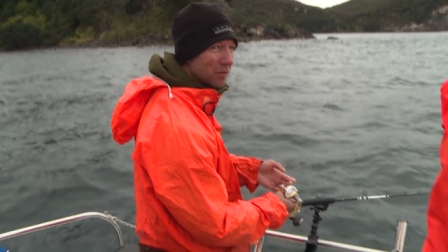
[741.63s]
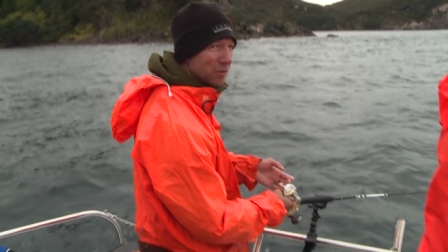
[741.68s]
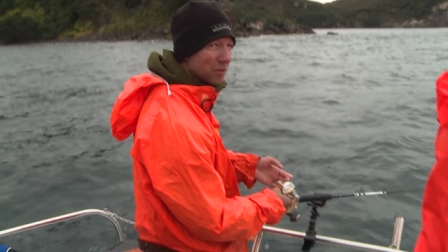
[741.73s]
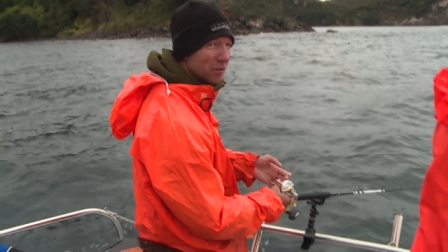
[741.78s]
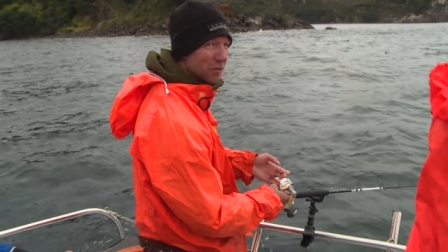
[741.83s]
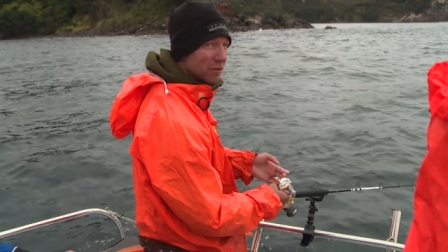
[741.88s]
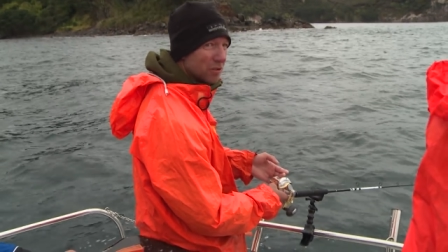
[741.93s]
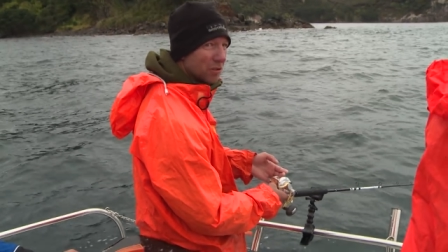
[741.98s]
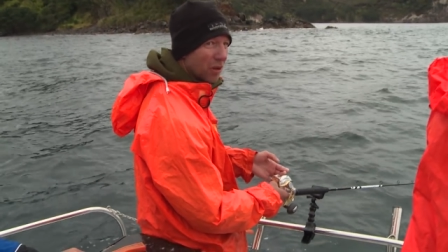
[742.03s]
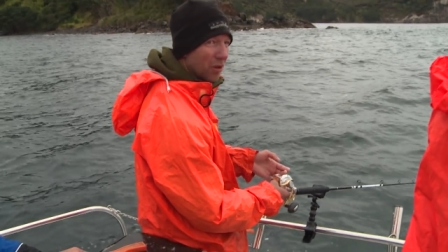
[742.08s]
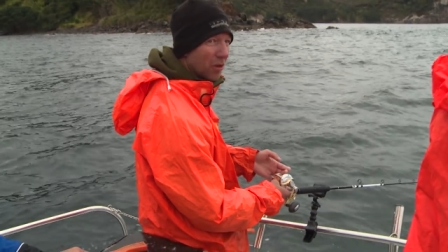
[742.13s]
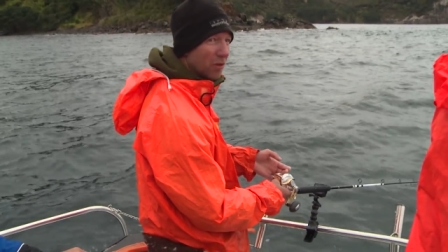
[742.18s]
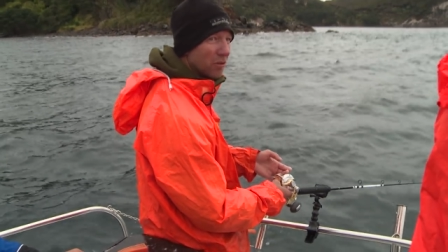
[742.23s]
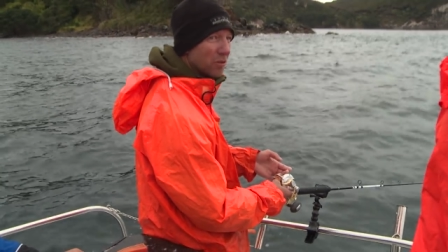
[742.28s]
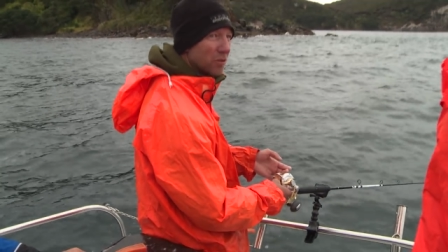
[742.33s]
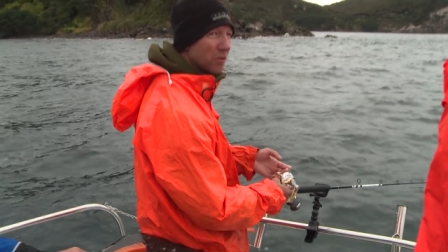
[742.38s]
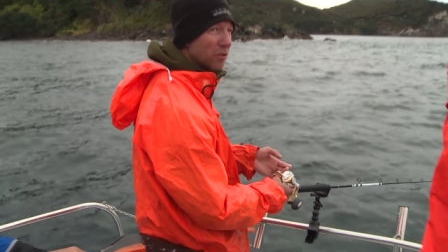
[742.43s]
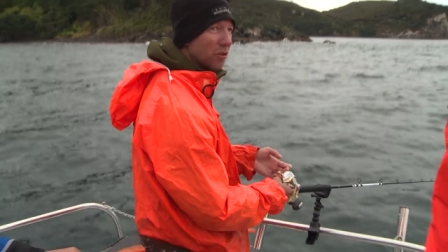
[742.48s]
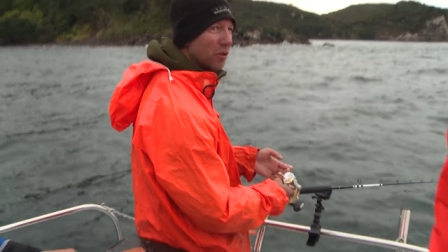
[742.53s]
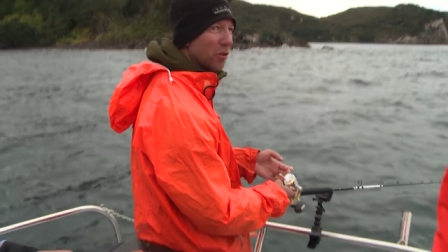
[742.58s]
so
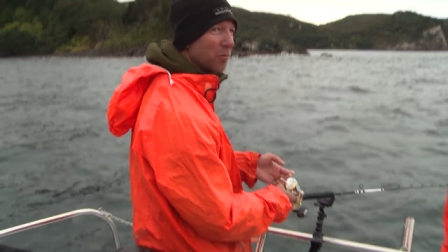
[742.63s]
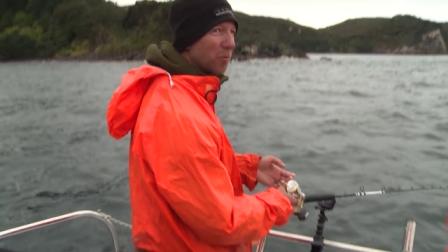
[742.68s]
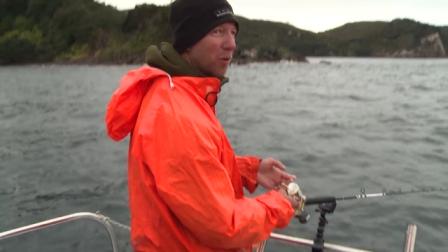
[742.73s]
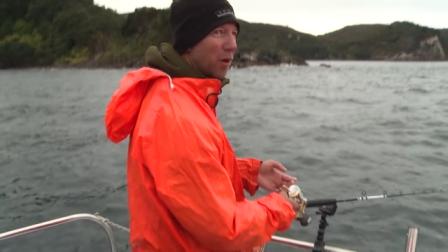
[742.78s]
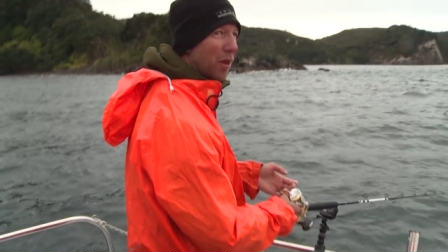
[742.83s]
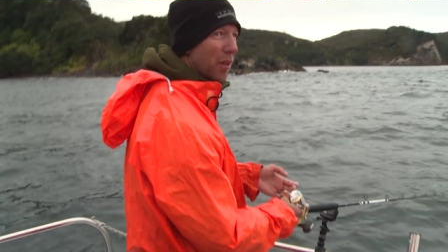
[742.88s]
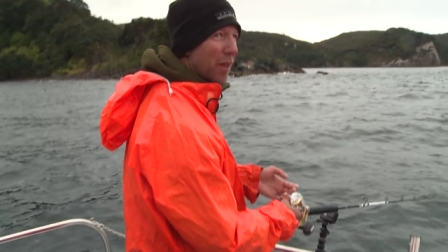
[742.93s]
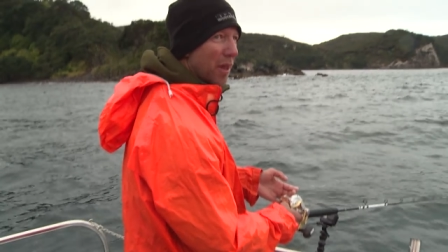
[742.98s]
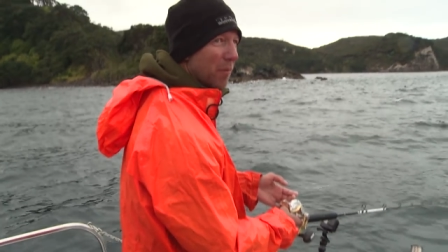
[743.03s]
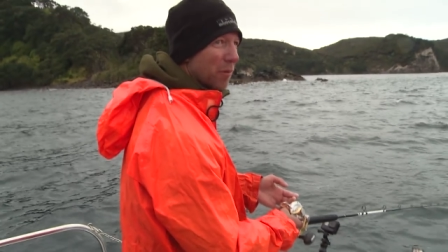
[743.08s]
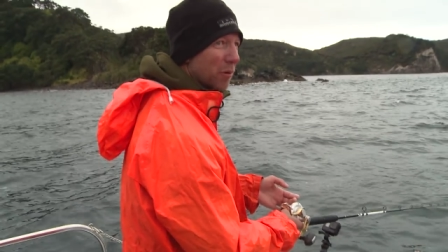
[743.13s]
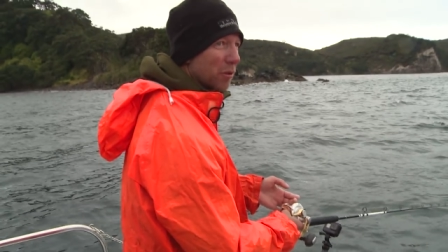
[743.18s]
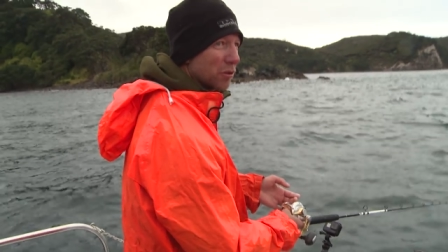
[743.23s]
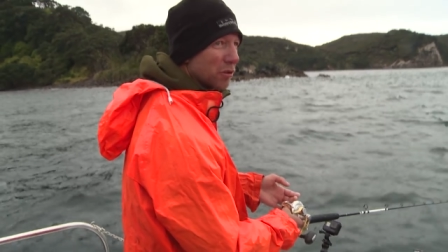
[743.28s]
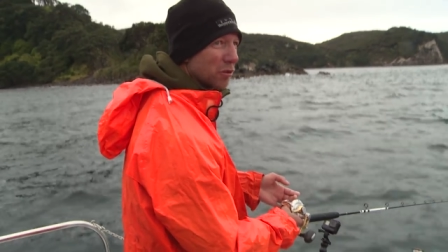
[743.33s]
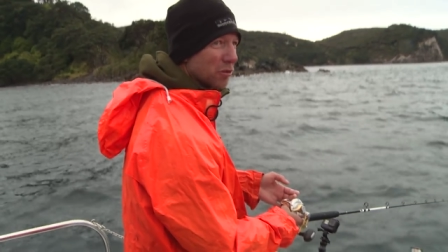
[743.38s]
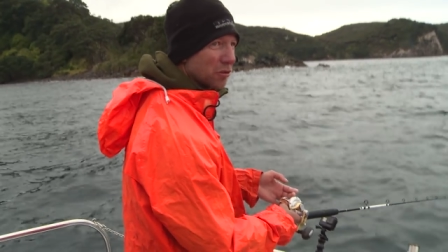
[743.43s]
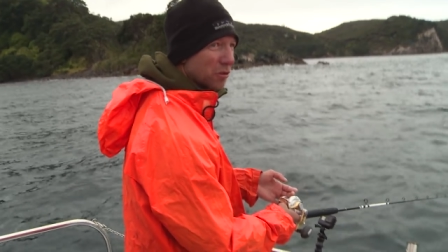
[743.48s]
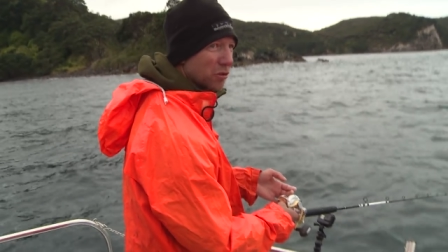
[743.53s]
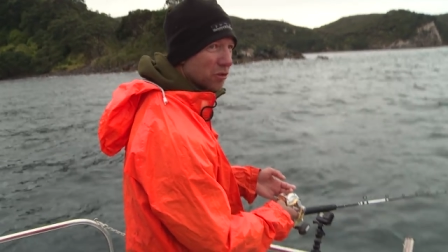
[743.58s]
deterred by that because
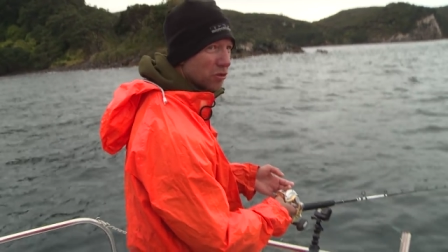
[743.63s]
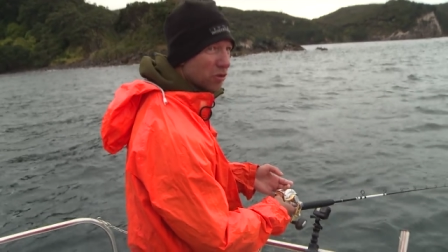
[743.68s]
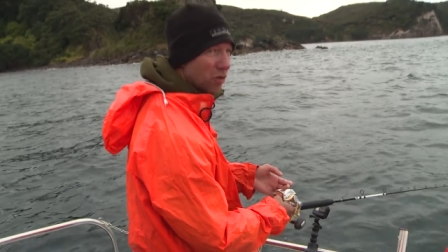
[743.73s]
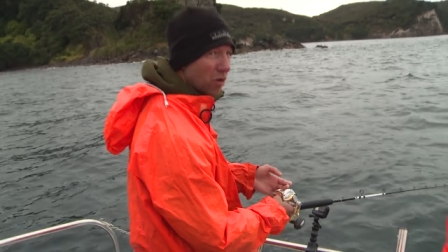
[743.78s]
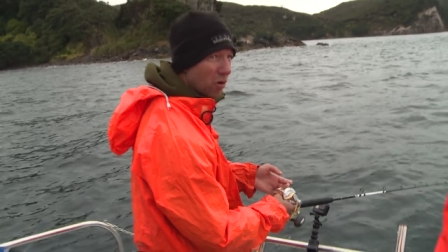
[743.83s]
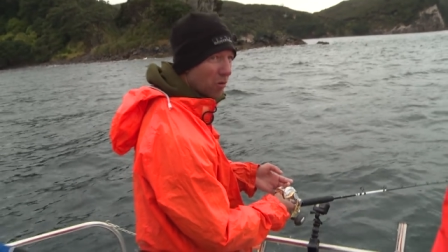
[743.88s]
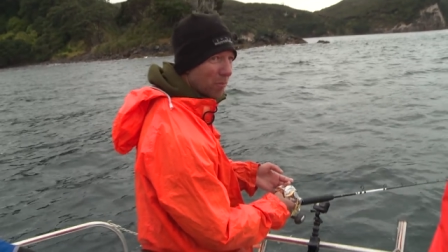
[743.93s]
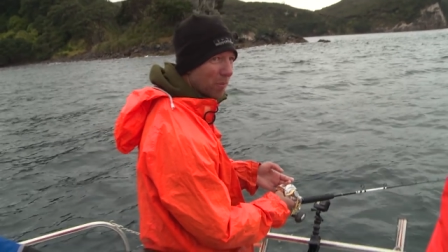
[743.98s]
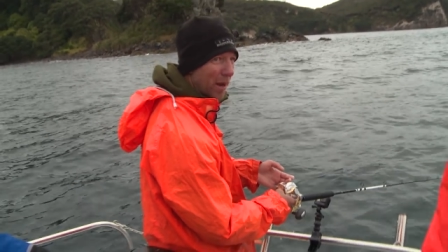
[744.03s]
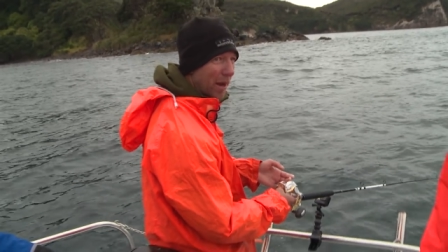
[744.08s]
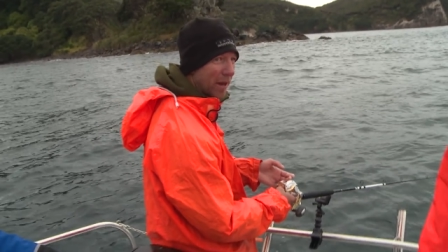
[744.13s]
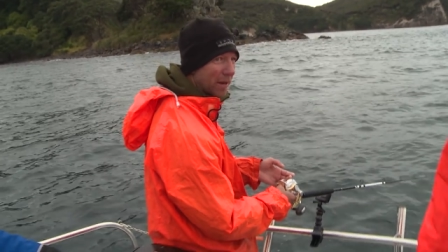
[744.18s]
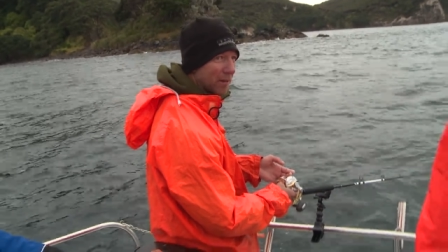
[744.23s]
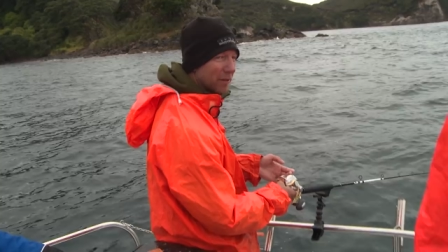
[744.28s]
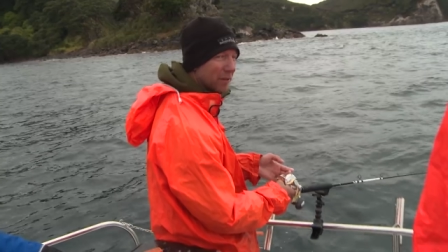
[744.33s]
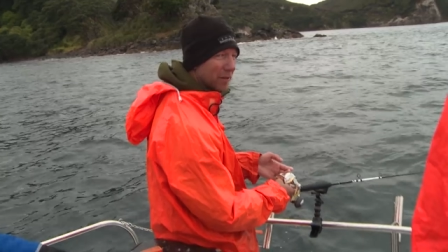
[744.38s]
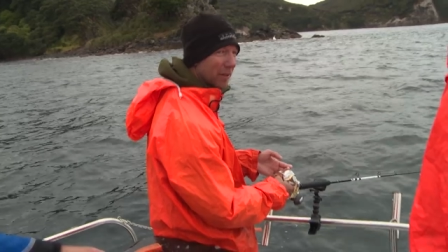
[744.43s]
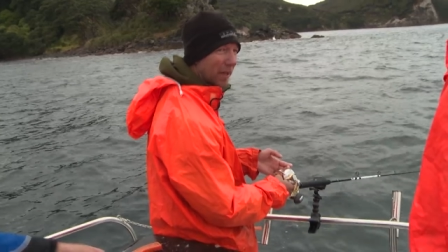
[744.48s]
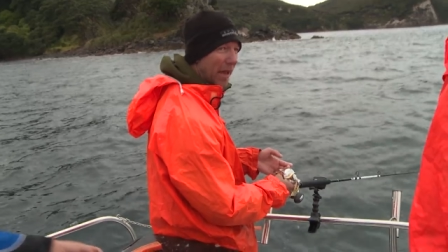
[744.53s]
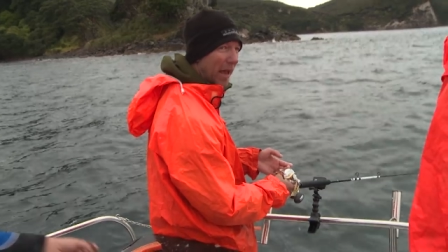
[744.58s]
it's a strong bait,
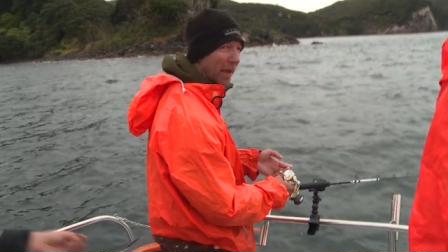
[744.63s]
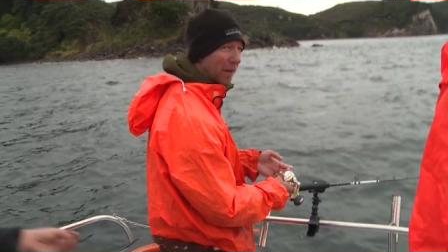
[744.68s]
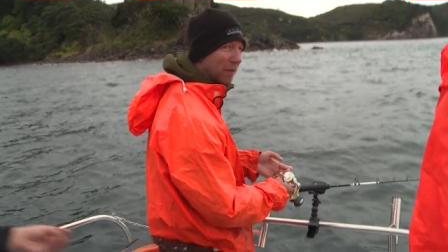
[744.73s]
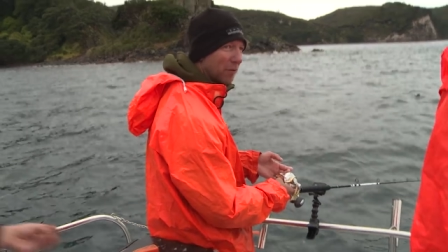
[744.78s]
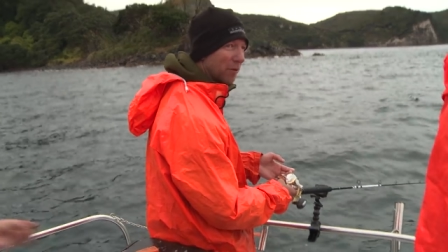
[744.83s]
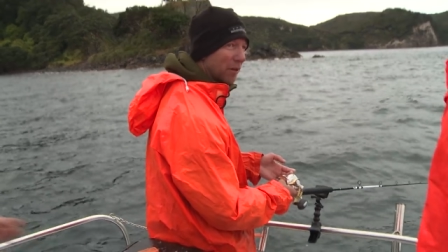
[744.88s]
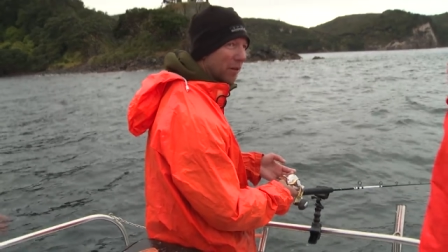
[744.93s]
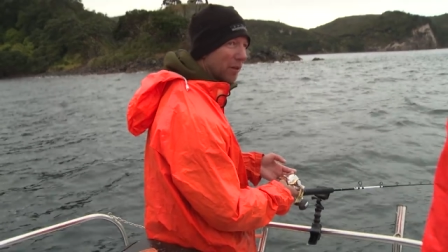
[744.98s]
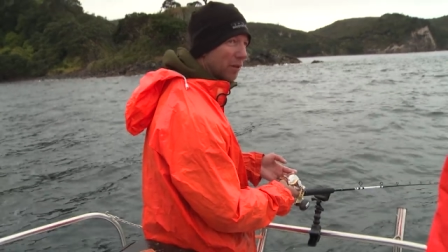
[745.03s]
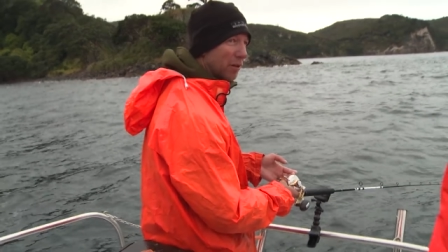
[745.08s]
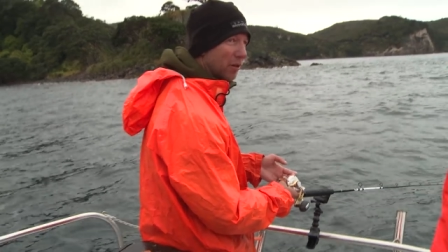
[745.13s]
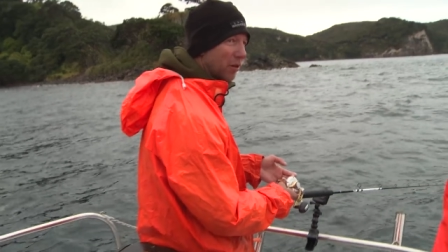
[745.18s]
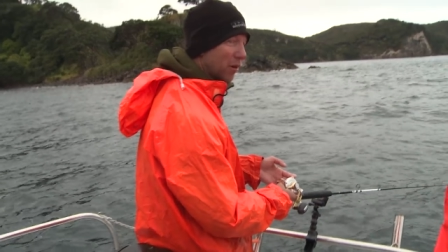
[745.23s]
it'll handle the little